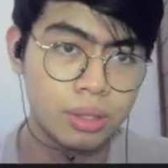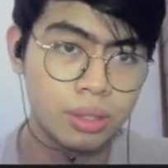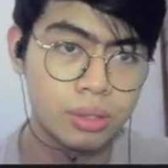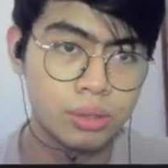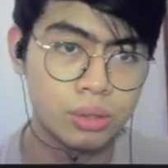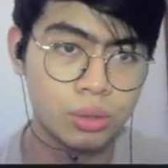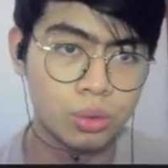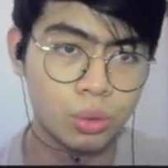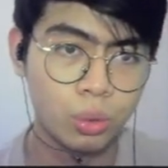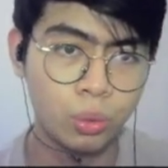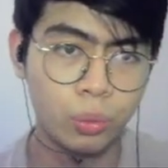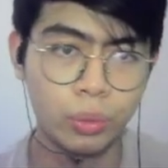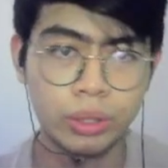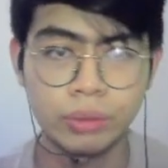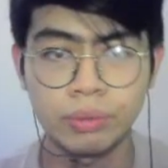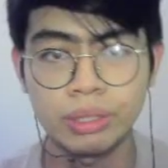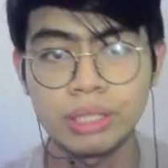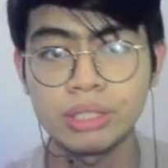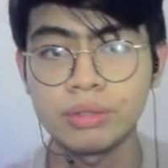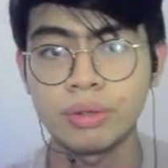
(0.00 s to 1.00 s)
So when
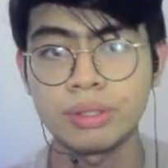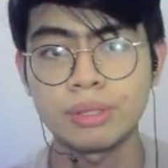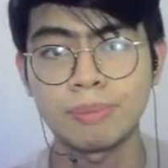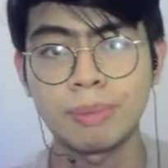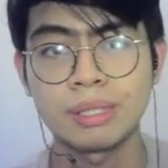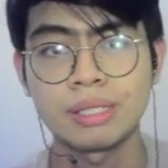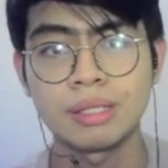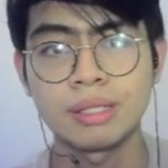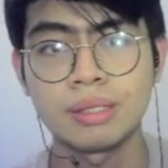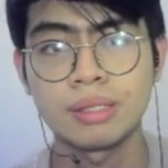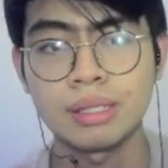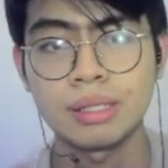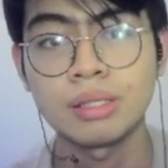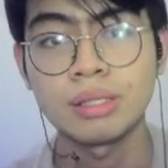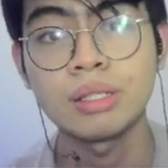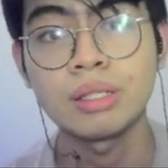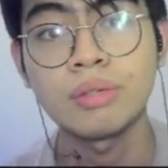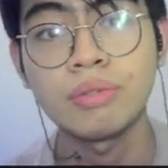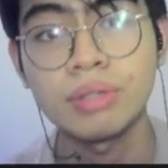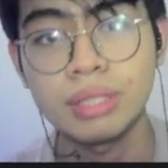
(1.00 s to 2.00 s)
we increase
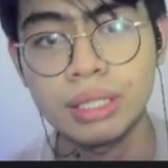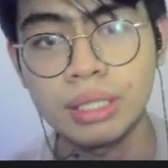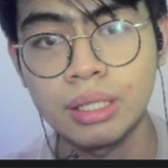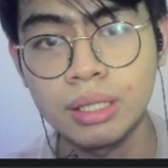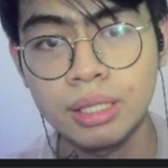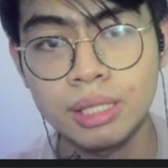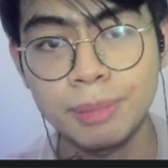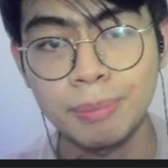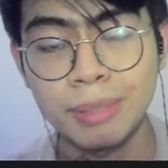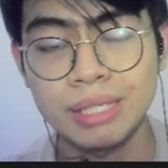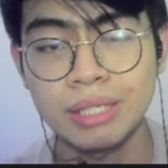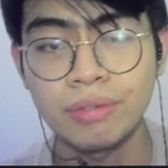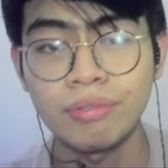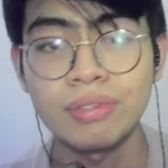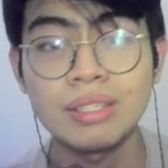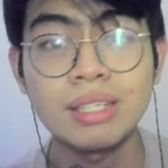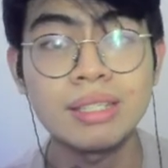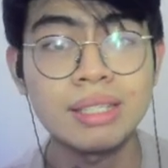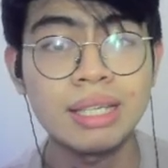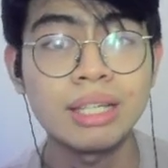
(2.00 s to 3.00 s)
sensitivity,
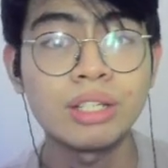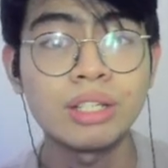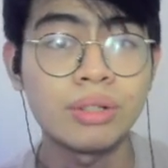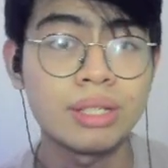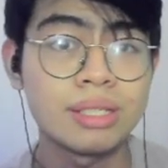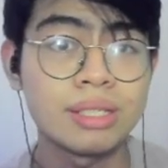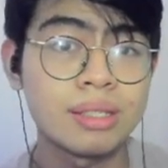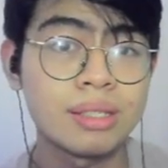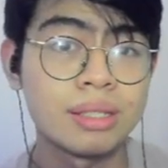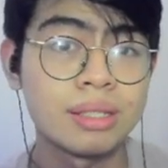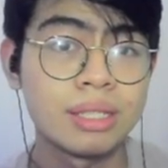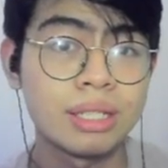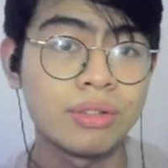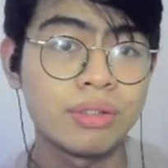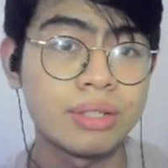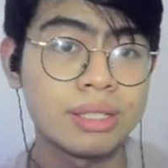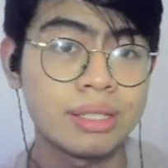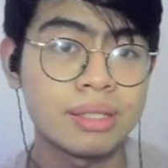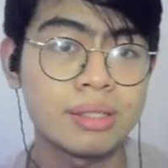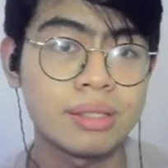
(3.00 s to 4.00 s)
specificity
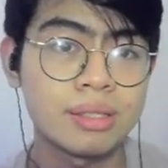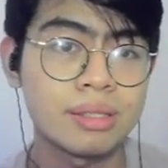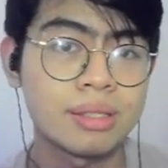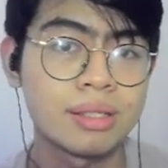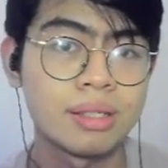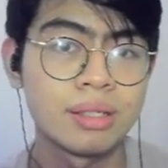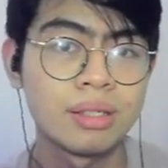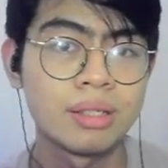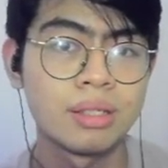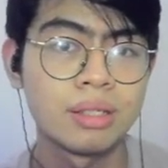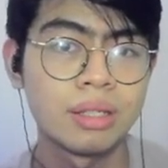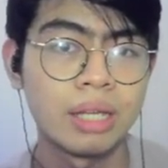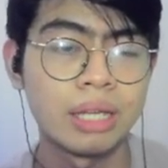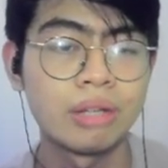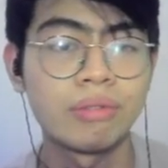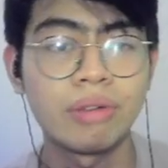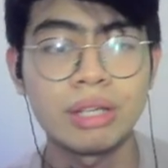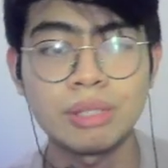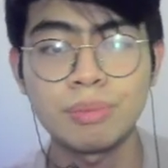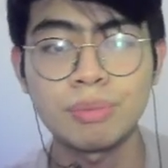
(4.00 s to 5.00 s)
decreases,
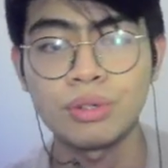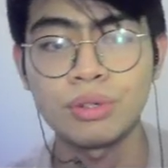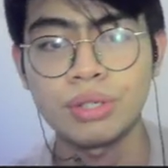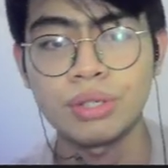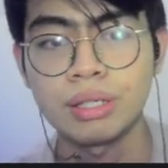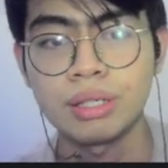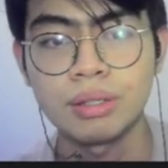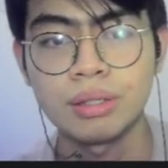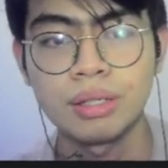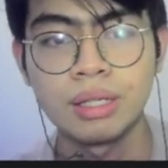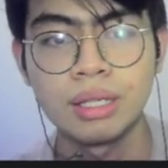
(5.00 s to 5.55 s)
and vice versa.